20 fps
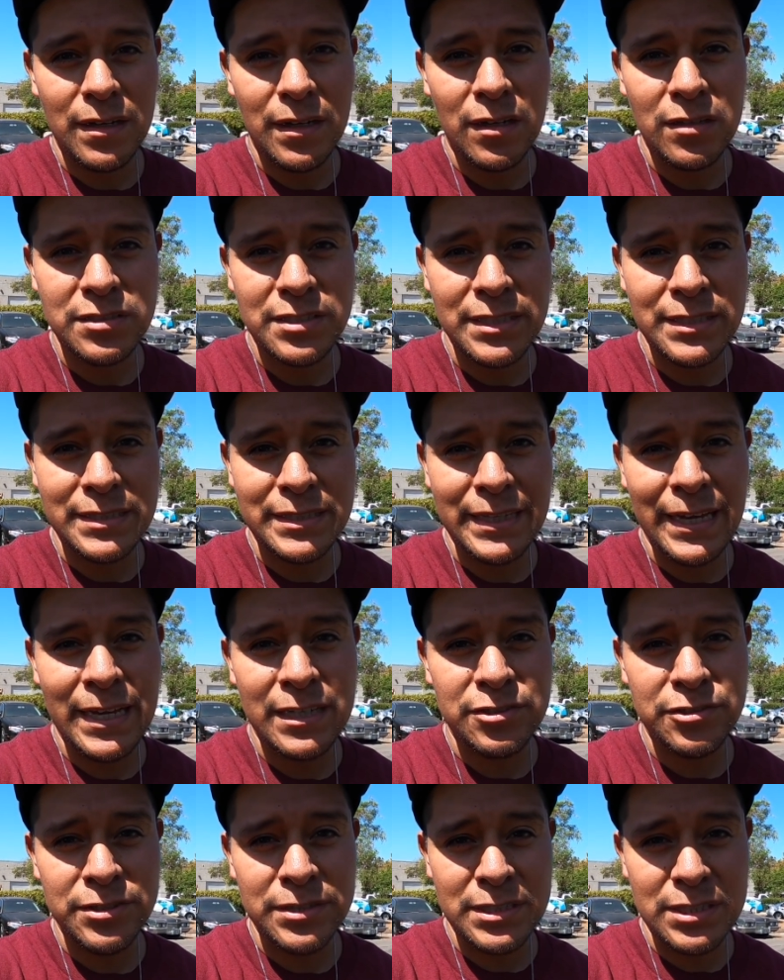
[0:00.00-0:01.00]
I'll set the
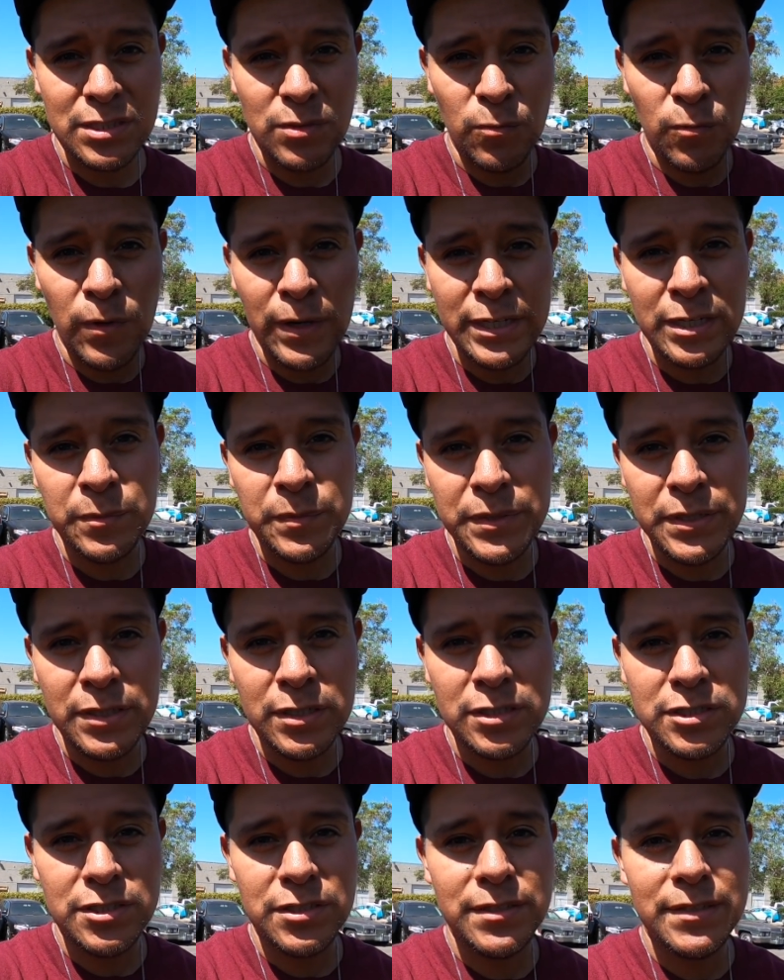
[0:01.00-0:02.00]
address right up
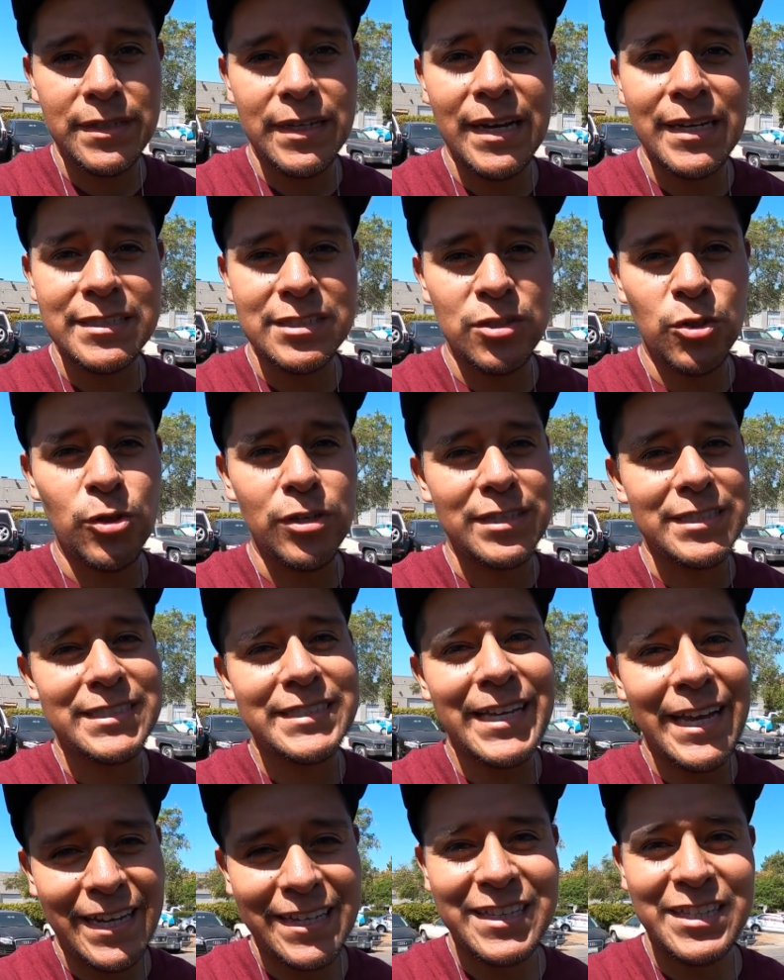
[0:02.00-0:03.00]
here so you guys know
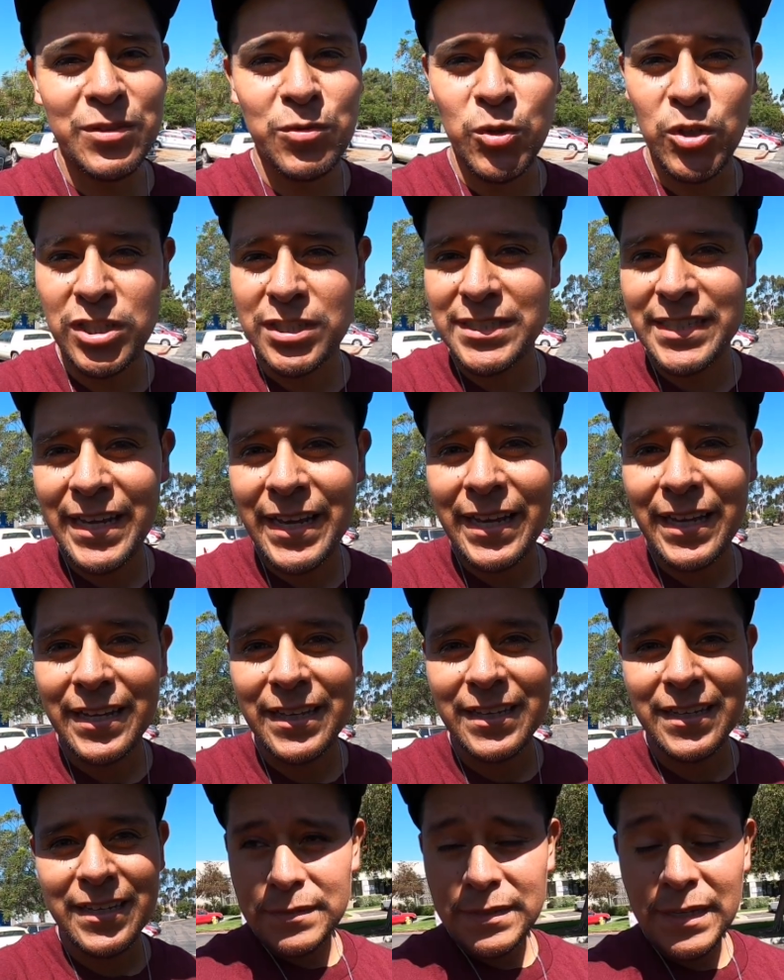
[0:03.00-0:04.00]
exactly where it's at.
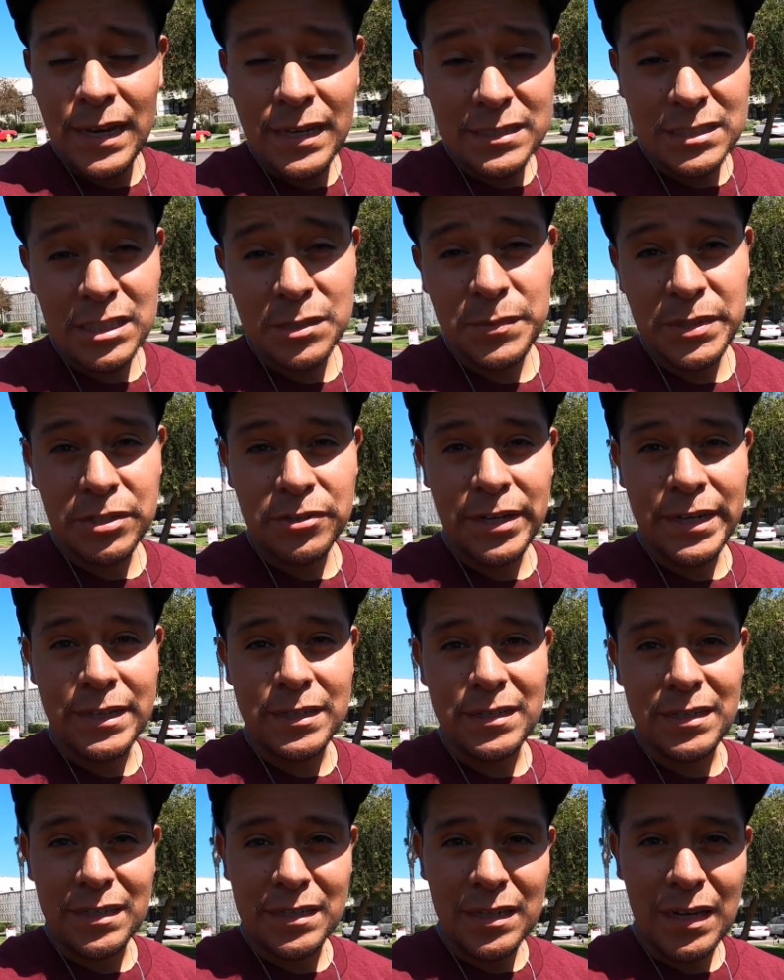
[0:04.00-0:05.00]
Yeah, it's gonna be
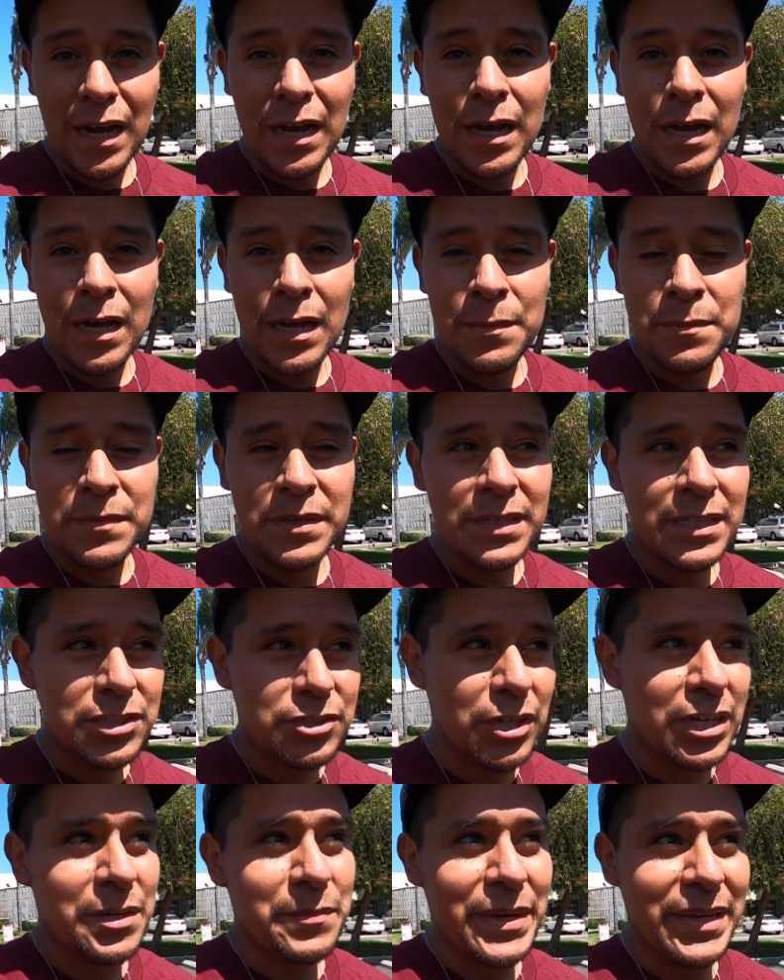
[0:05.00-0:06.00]
great. I'm gonna
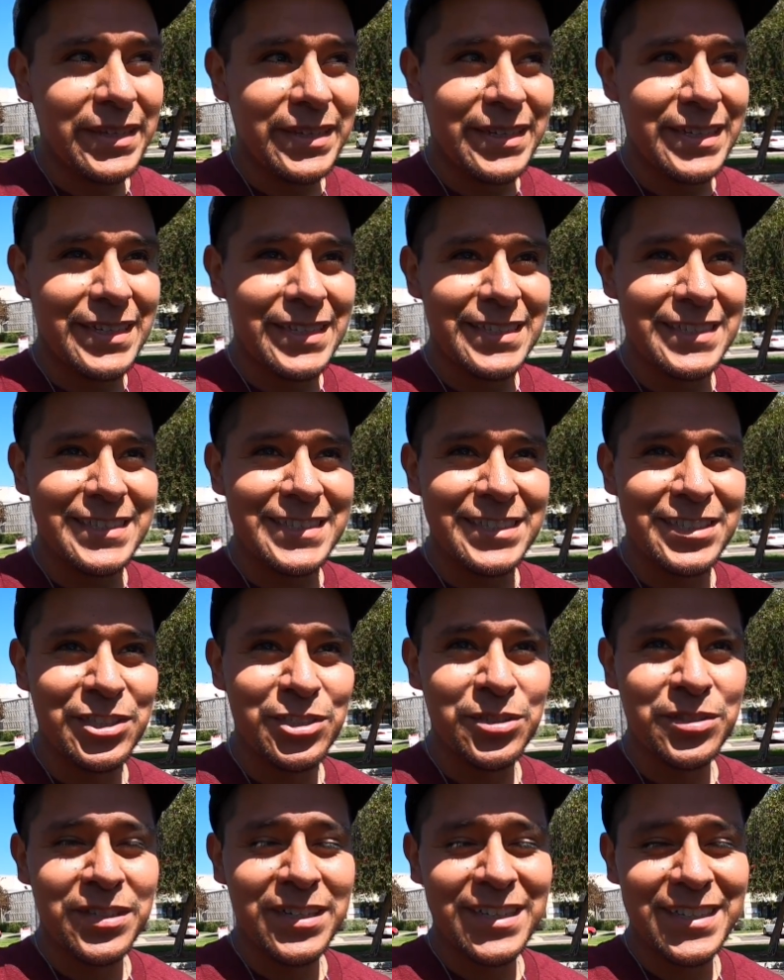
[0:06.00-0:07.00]
try to make it.
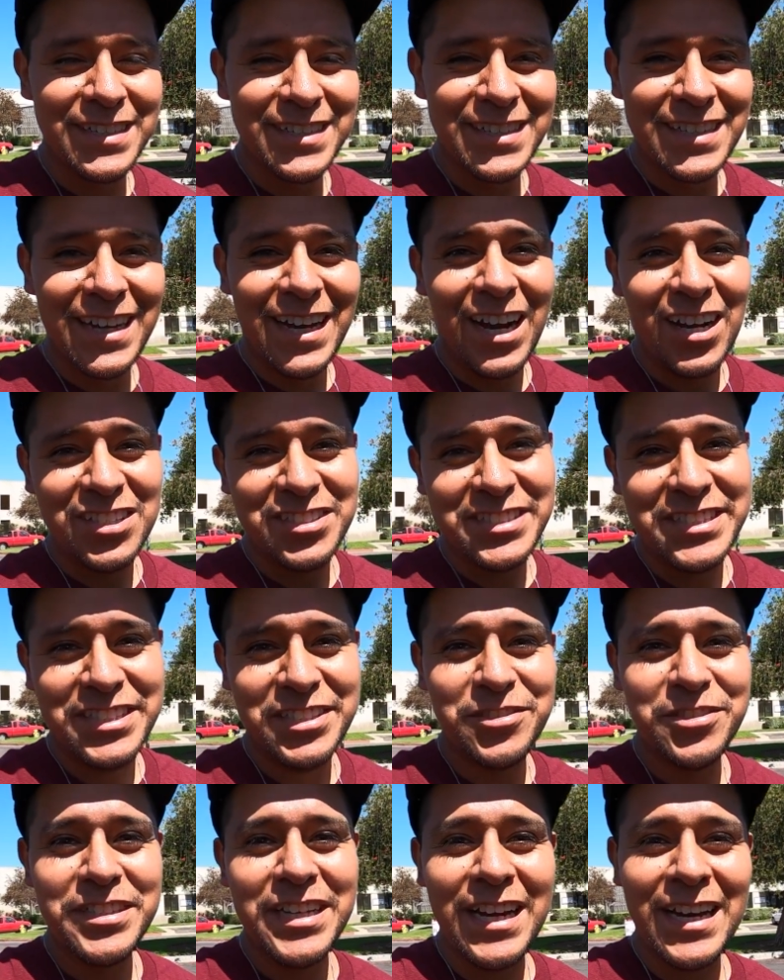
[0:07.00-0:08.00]
So I'll see
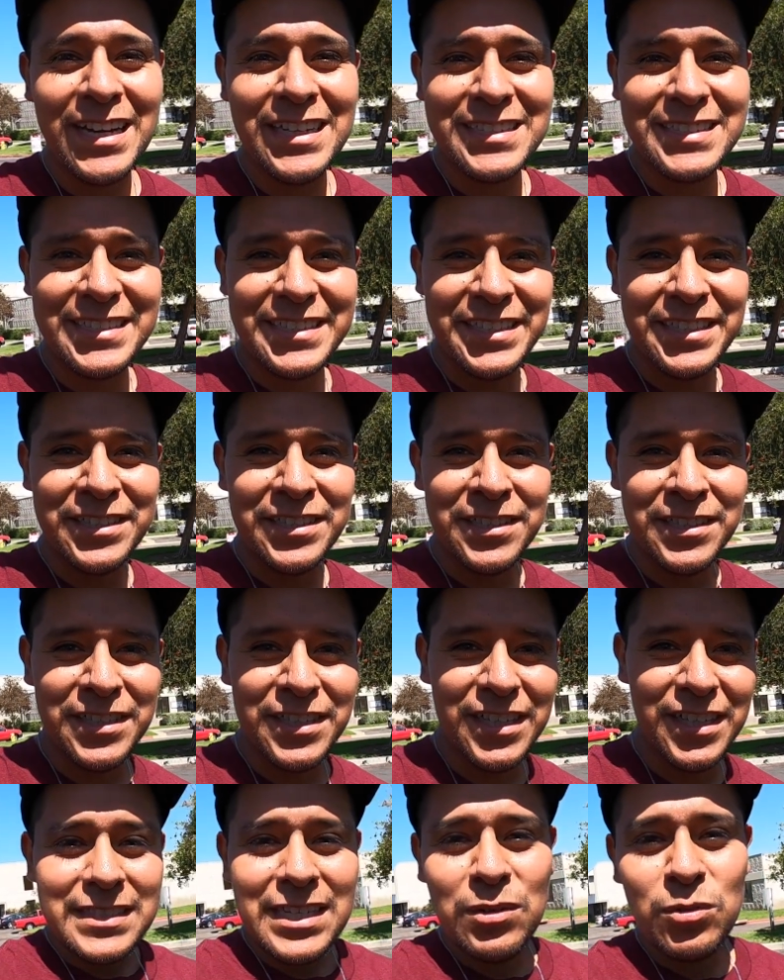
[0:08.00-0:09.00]
you guys
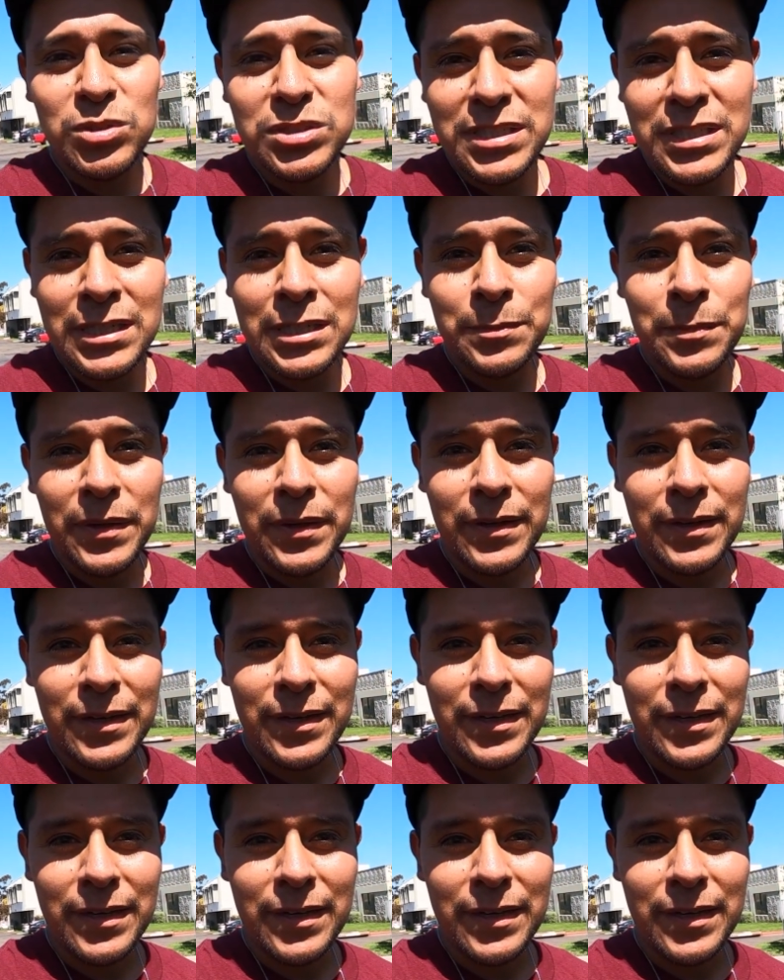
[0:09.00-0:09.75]
here. Say what's up.